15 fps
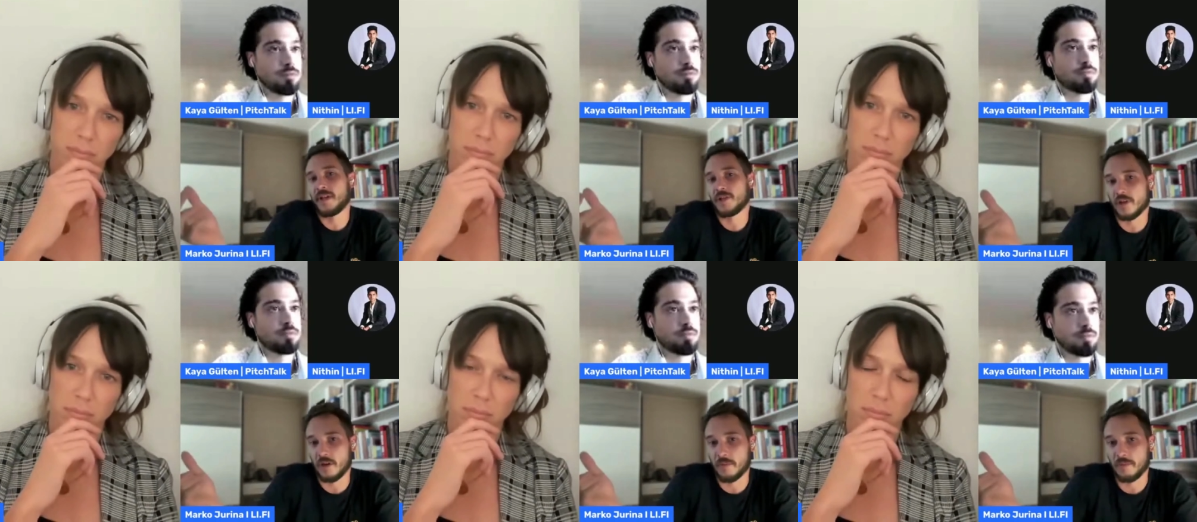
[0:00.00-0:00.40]

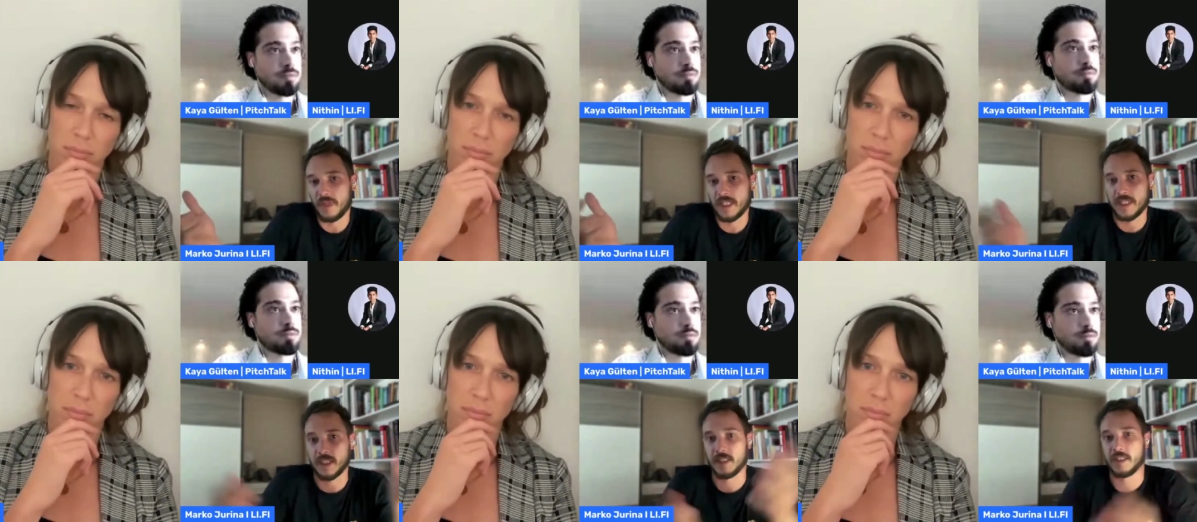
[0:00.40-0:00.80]
Speaker 1: depends on,
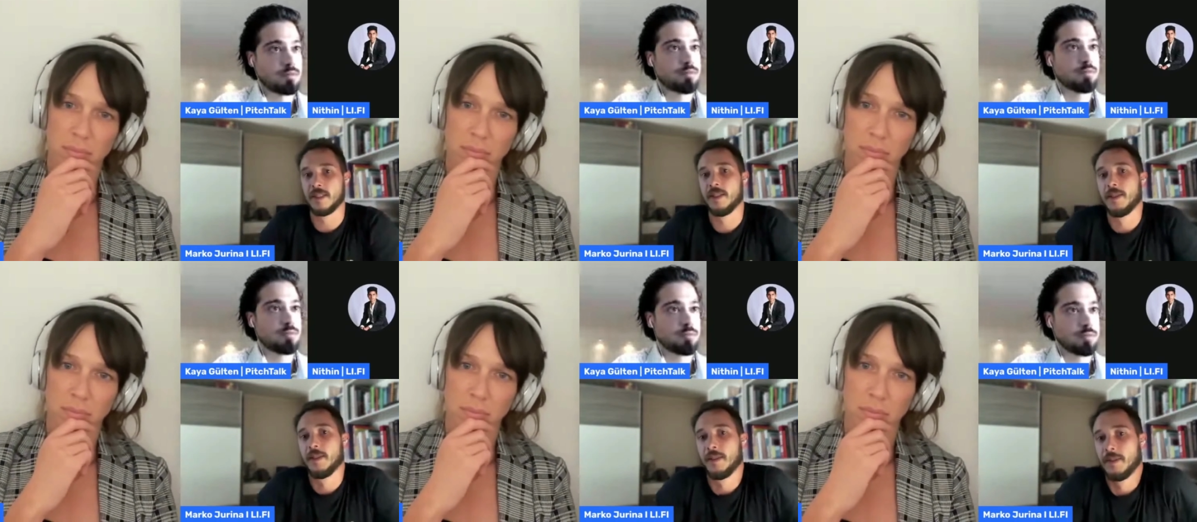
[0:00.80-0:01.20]

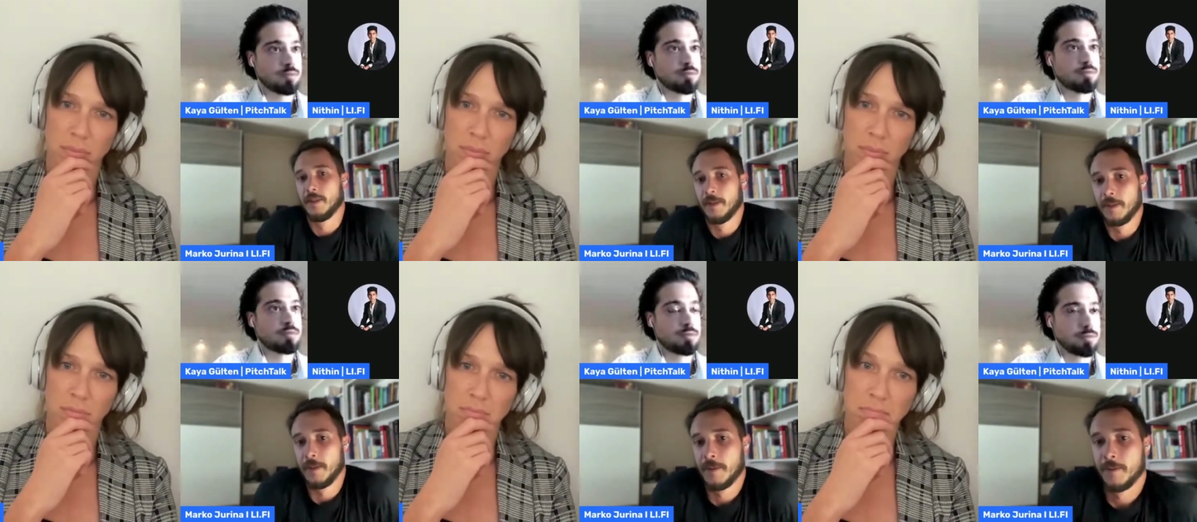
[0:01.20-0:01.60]
basically.
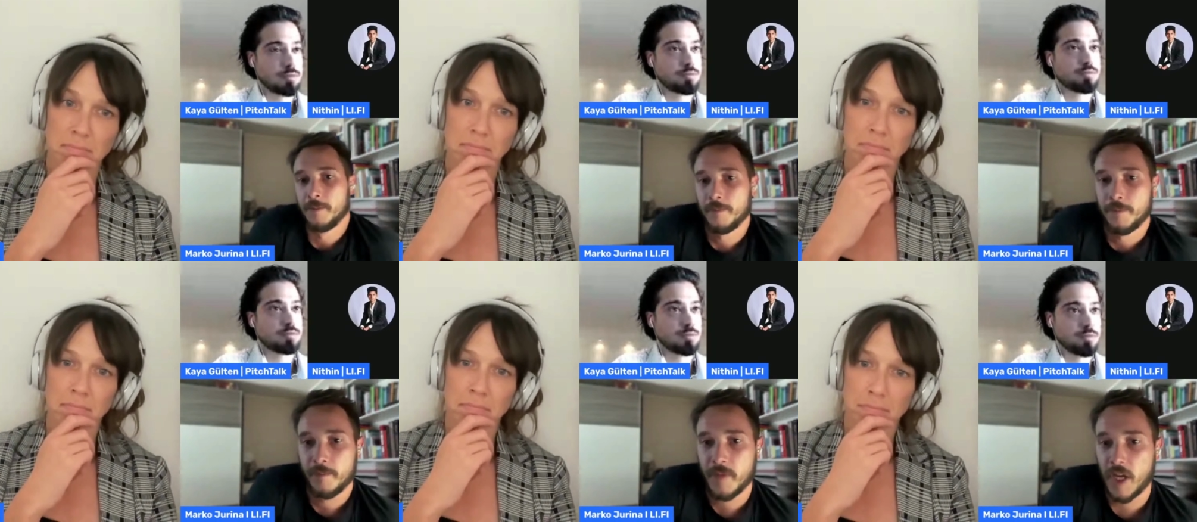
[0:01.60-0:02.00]

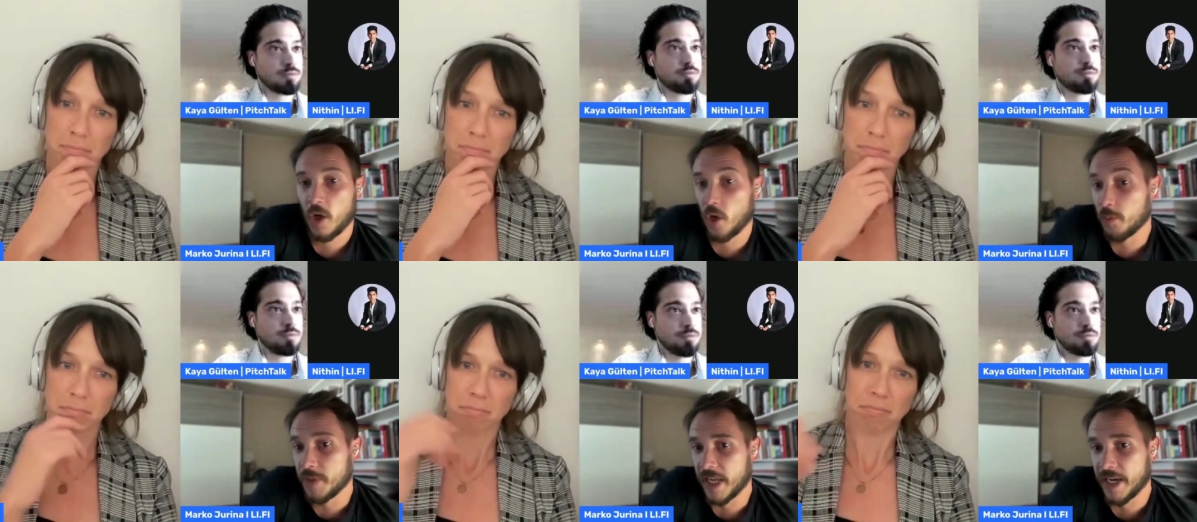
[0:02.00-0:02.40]

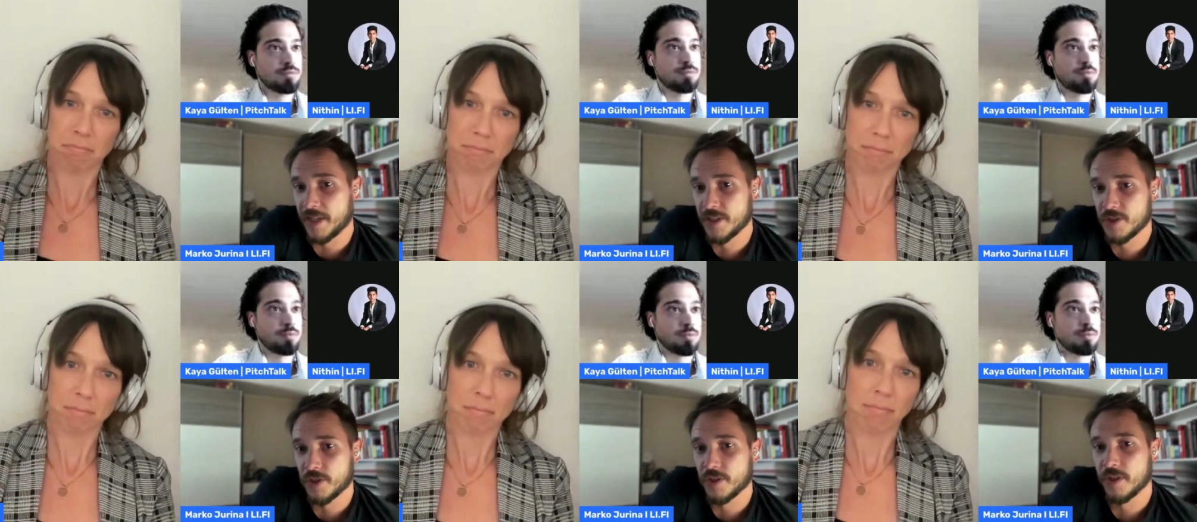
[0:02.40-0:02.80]
I hope that
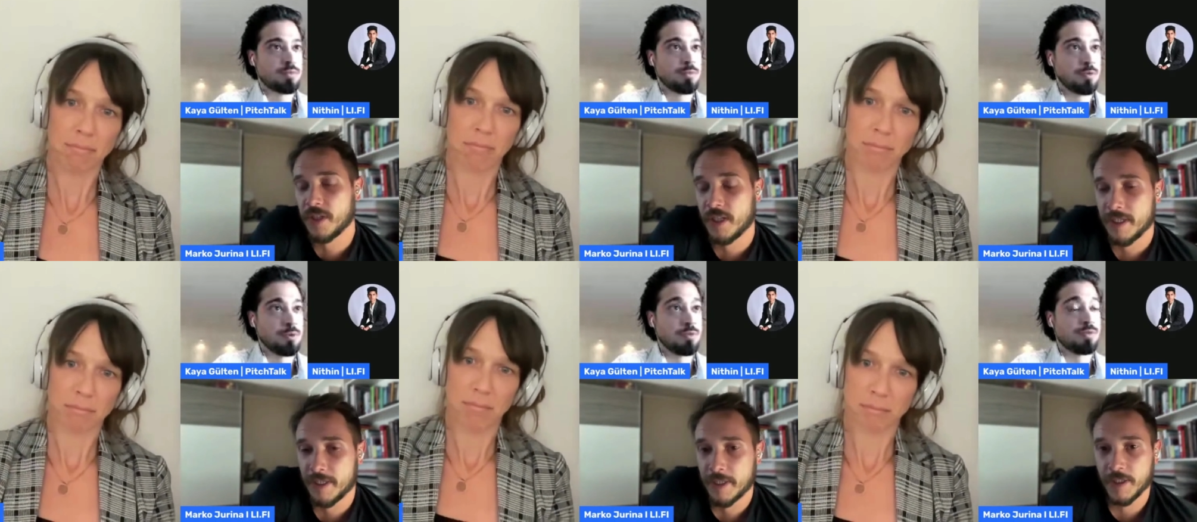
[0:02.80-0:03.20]
answered
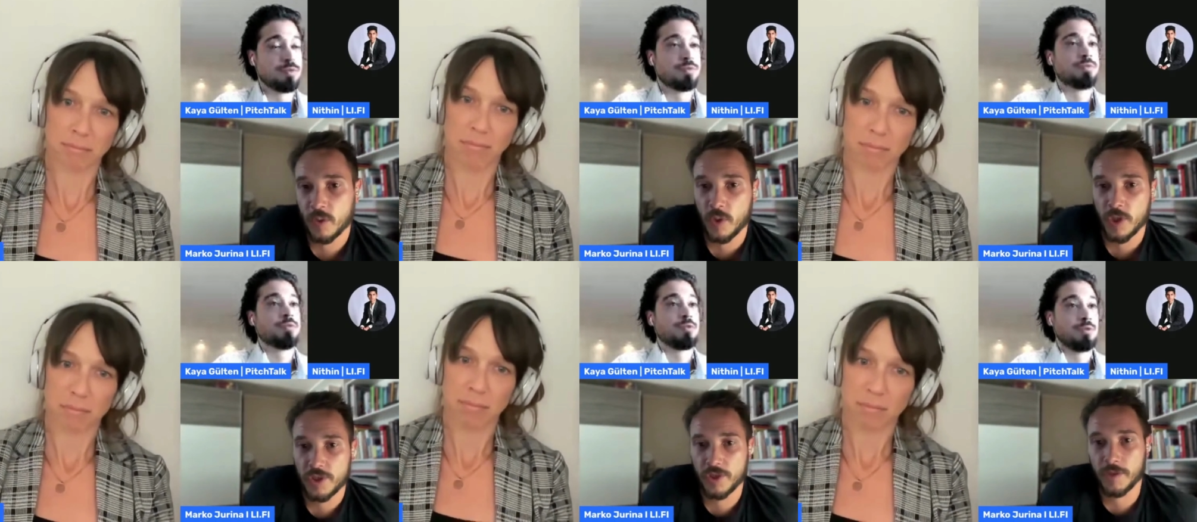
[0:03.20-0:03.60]
uh,
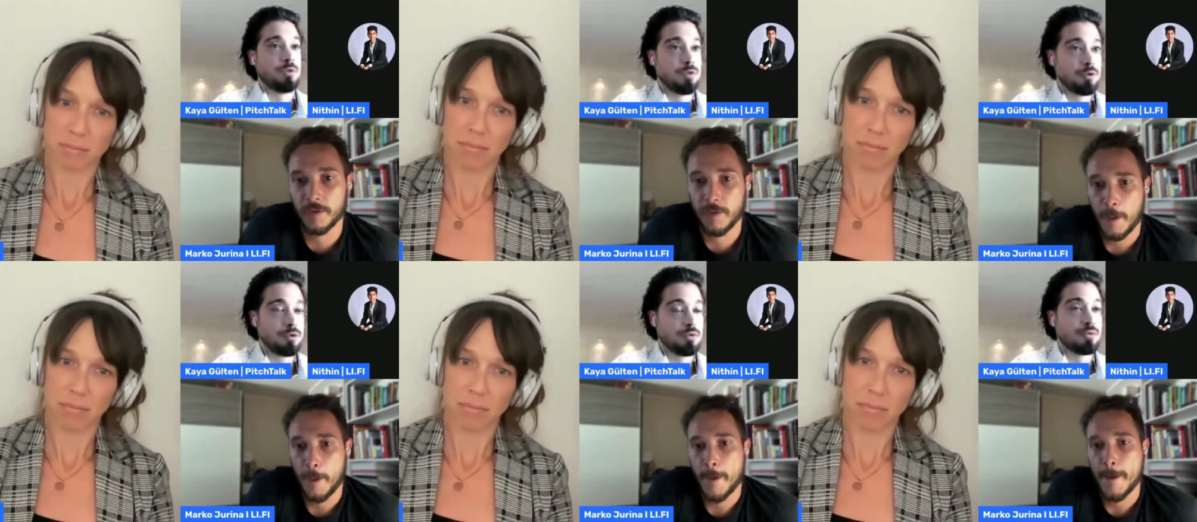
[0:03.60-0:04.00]
the
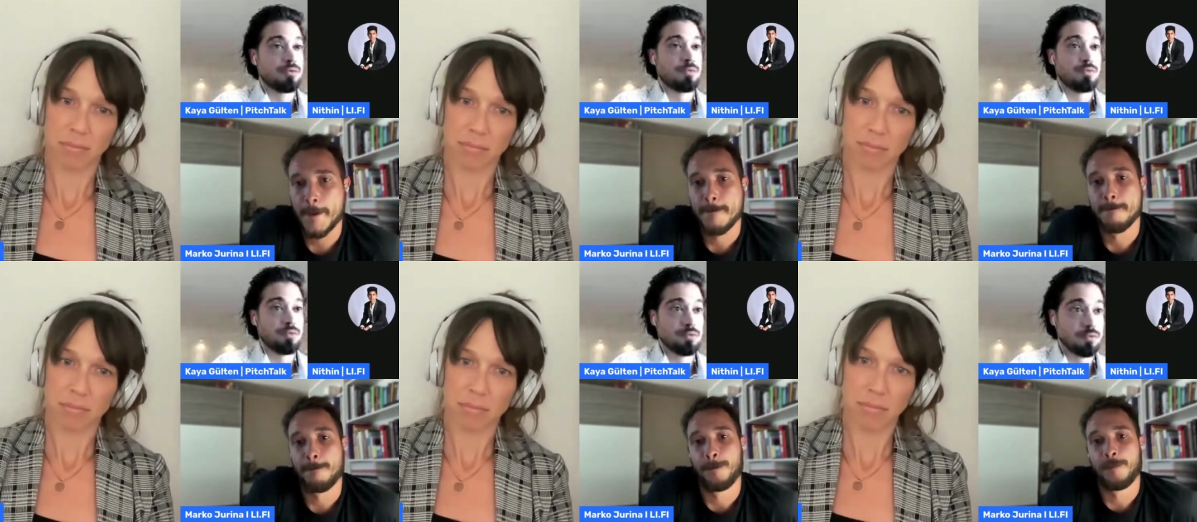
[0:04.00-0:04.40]
question.
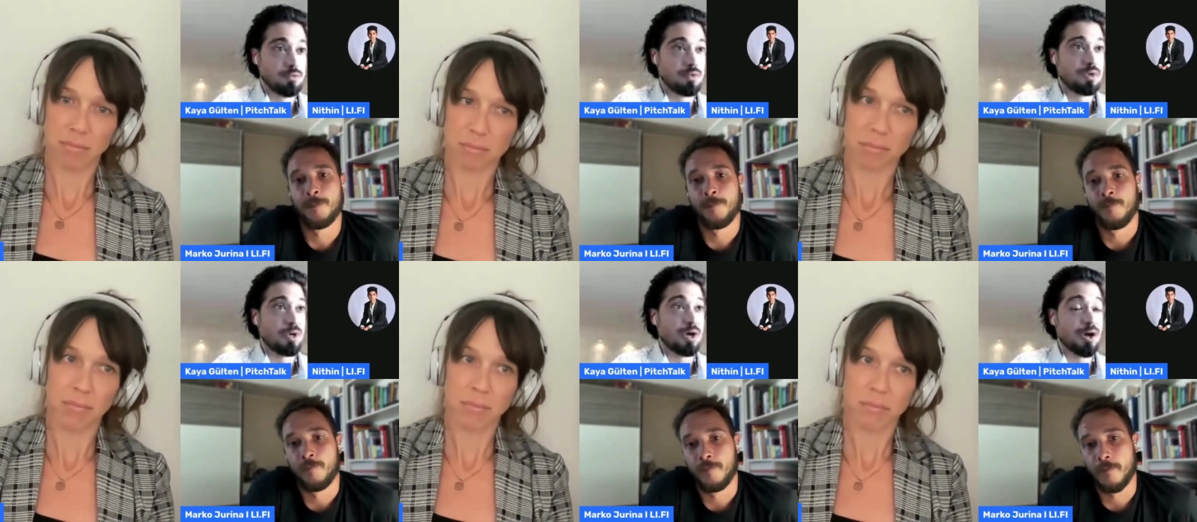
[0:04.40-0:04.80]

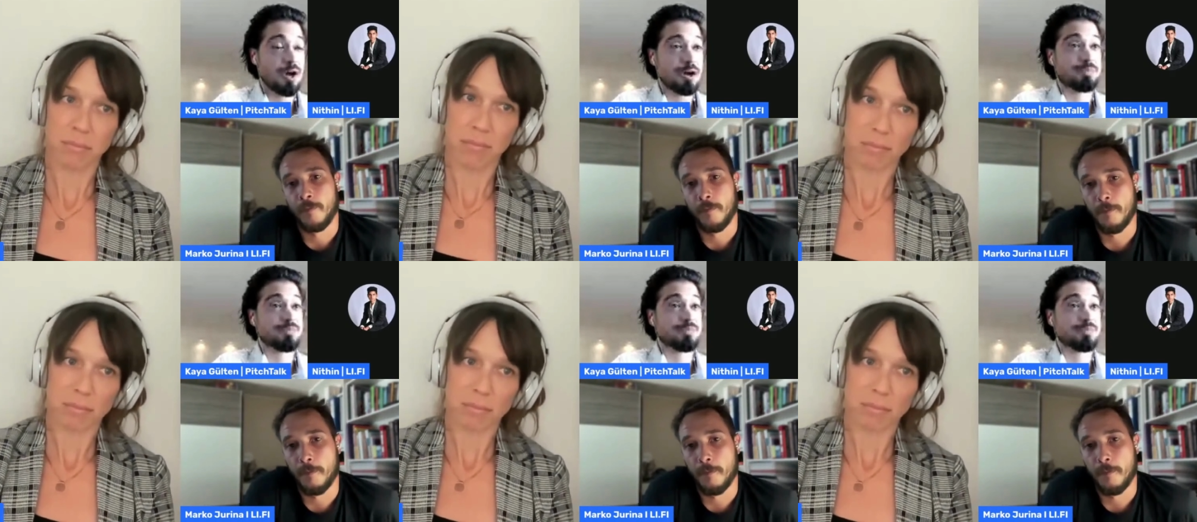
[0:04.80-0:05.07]
Absolutely. That